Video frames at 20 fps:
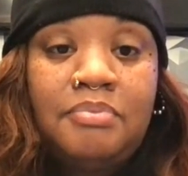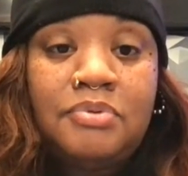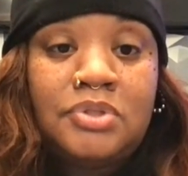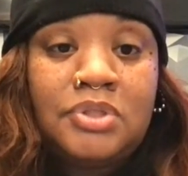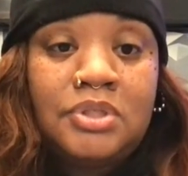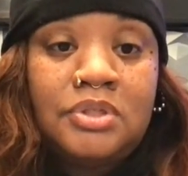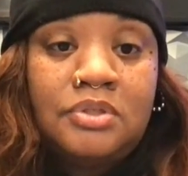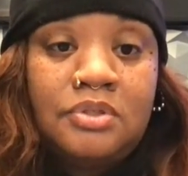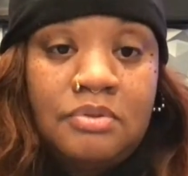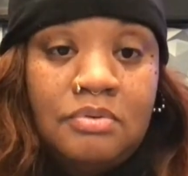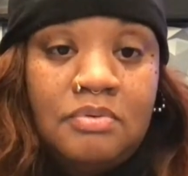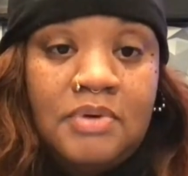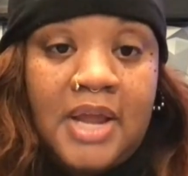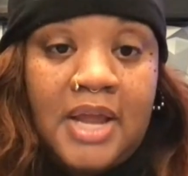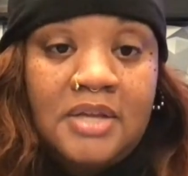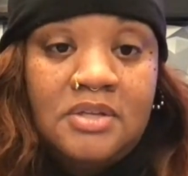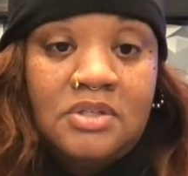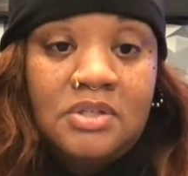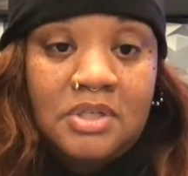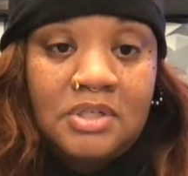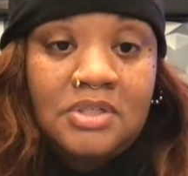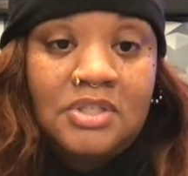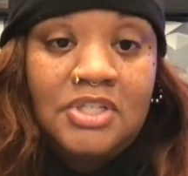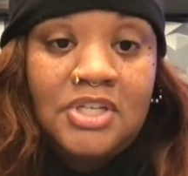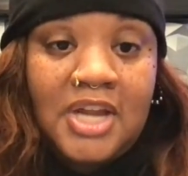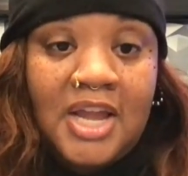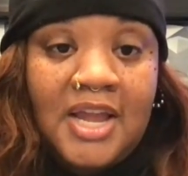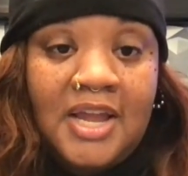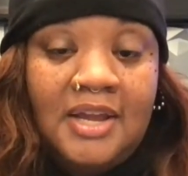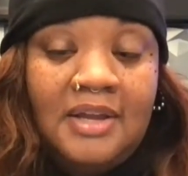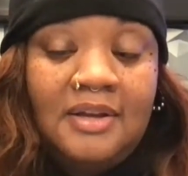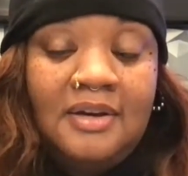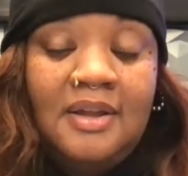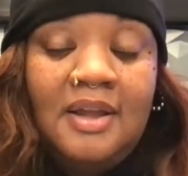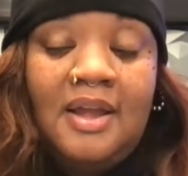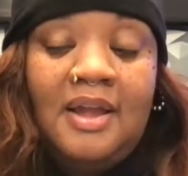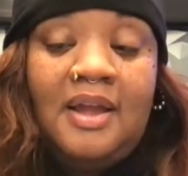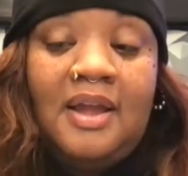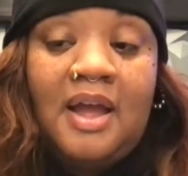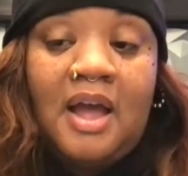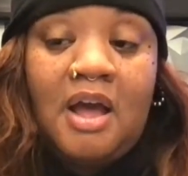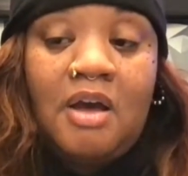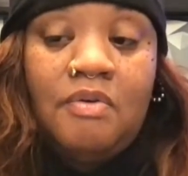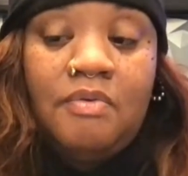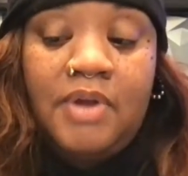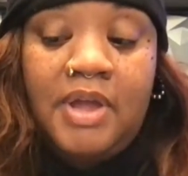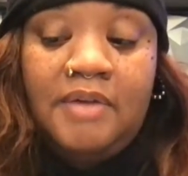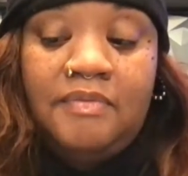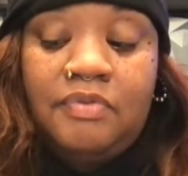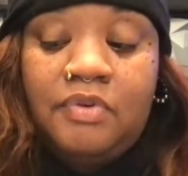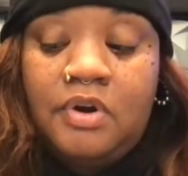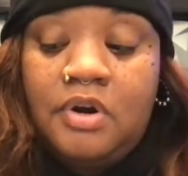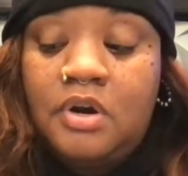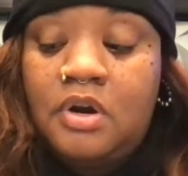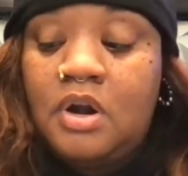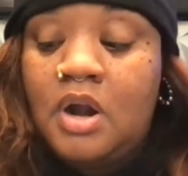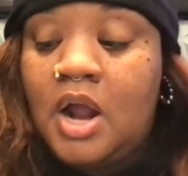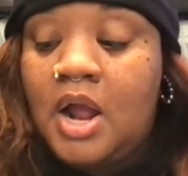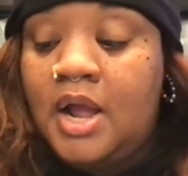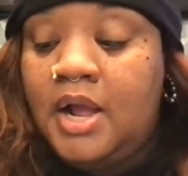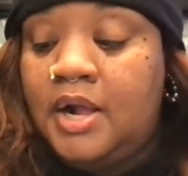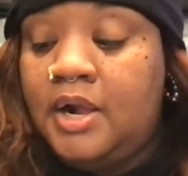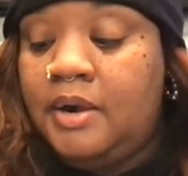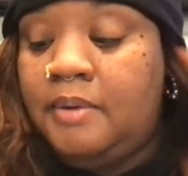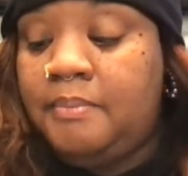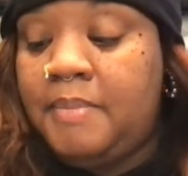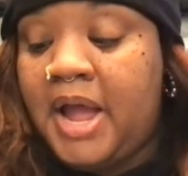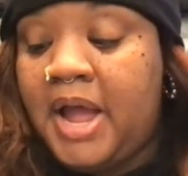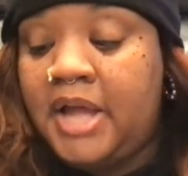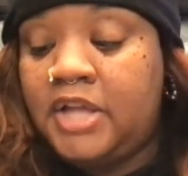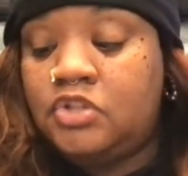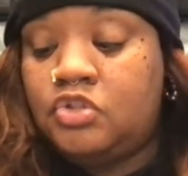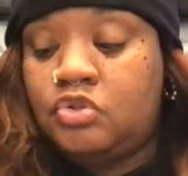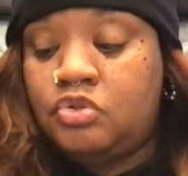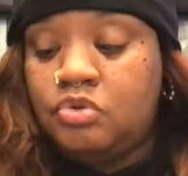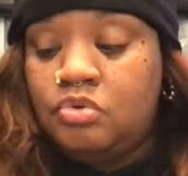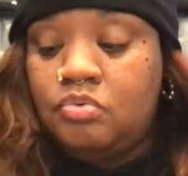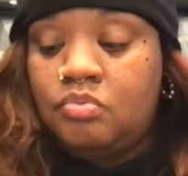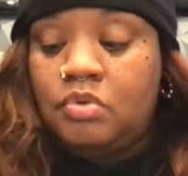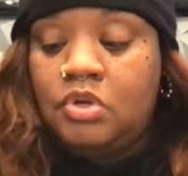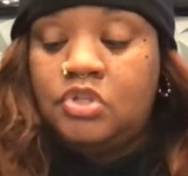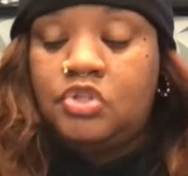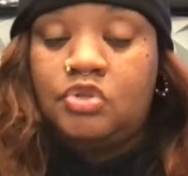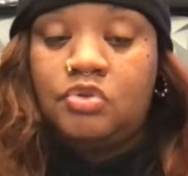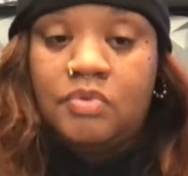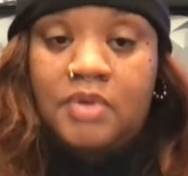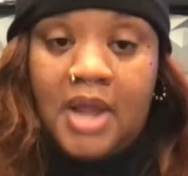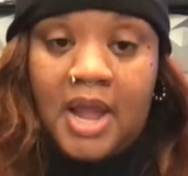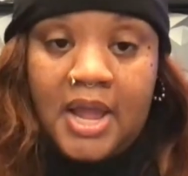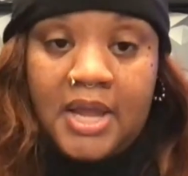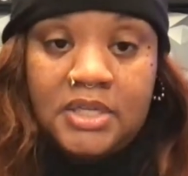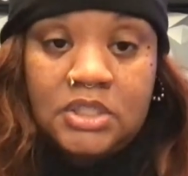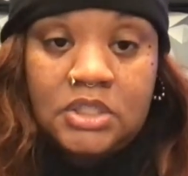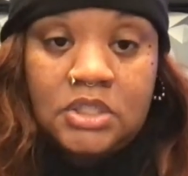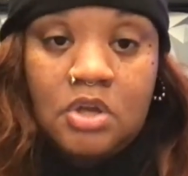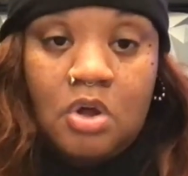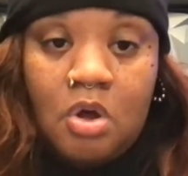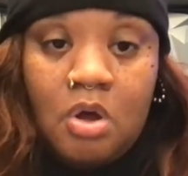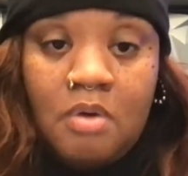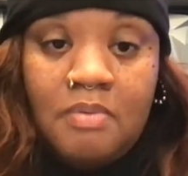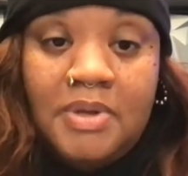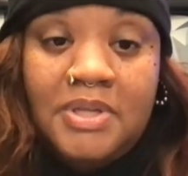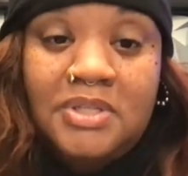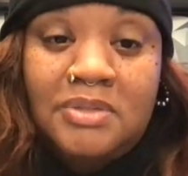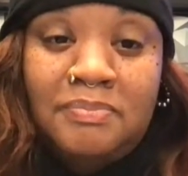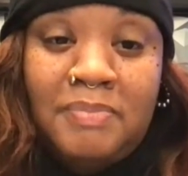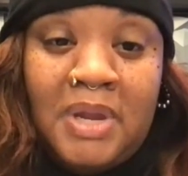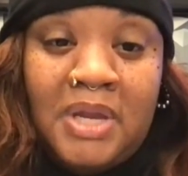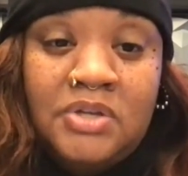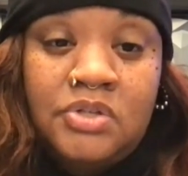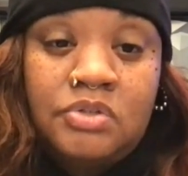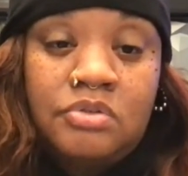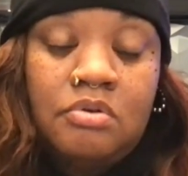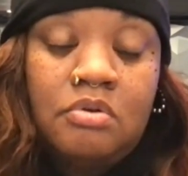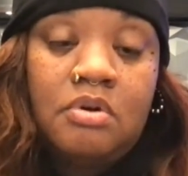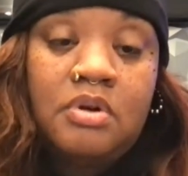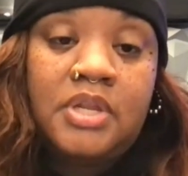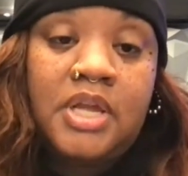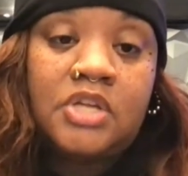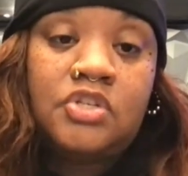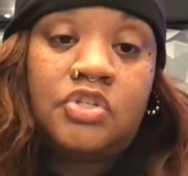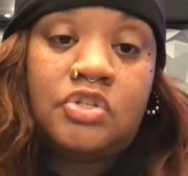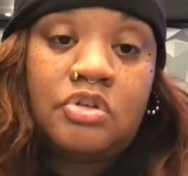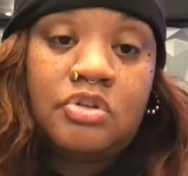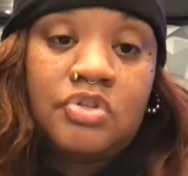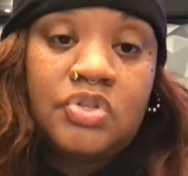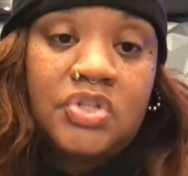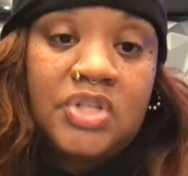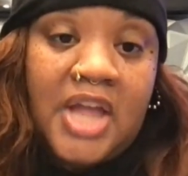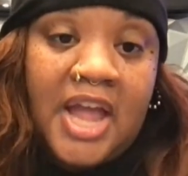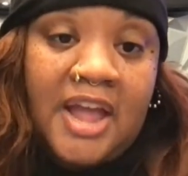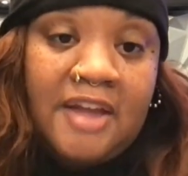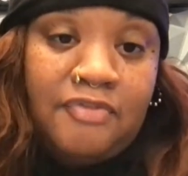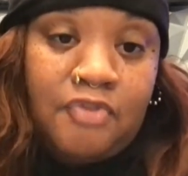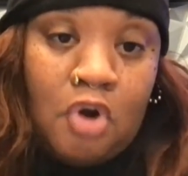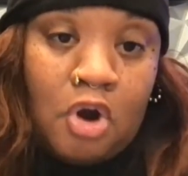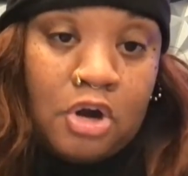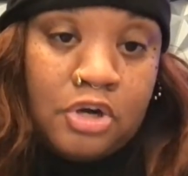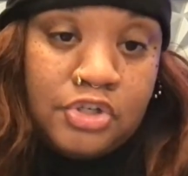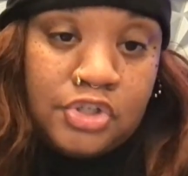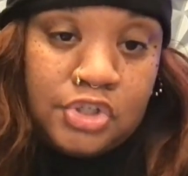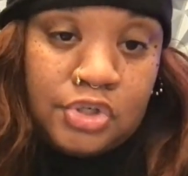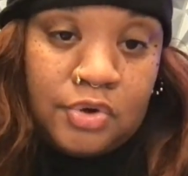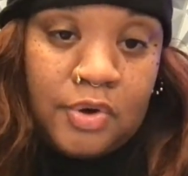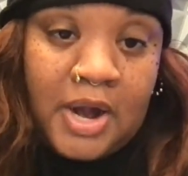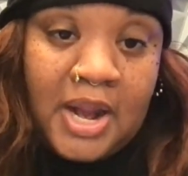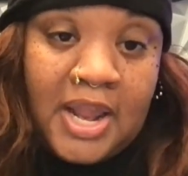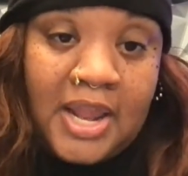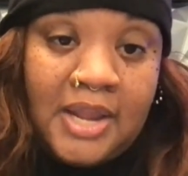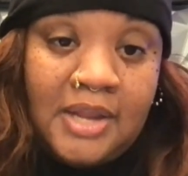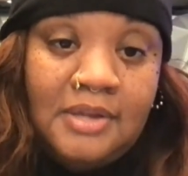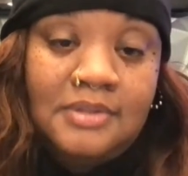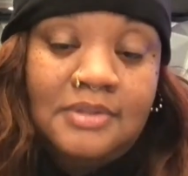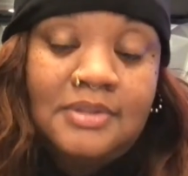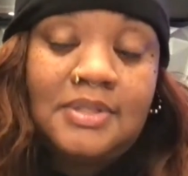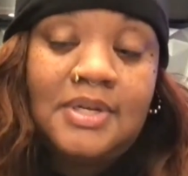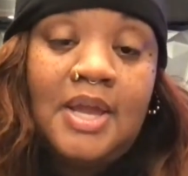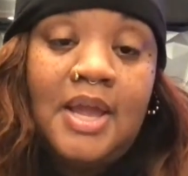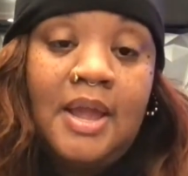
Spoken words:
to do that just yet. However, I do want you guys to always make sure that your staff are trained.